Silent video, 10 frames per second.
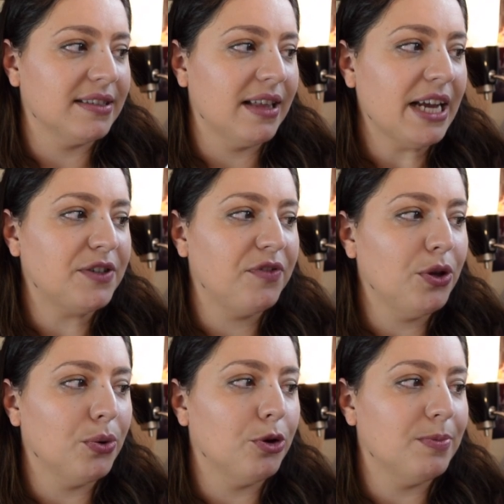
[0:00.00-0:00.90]
select
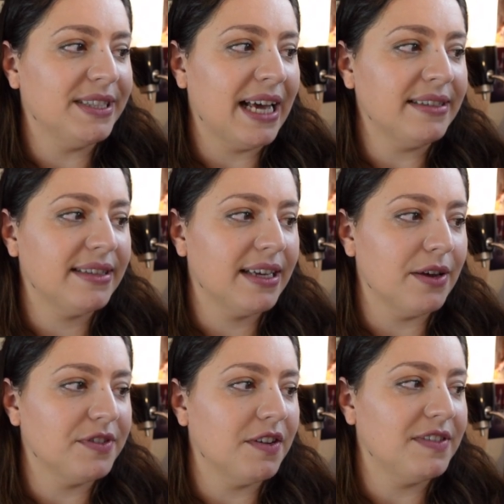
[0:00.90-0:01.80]
few who possess the
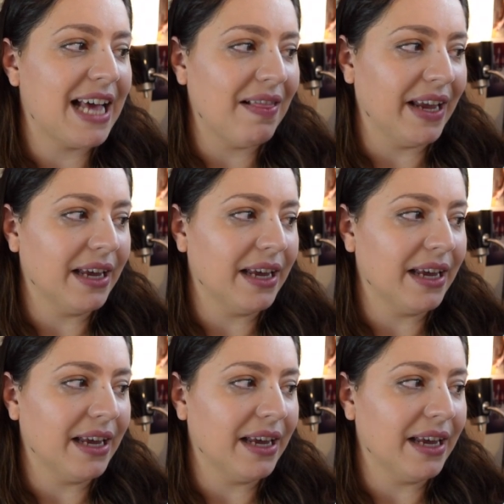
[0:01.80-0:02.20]
gift of talent.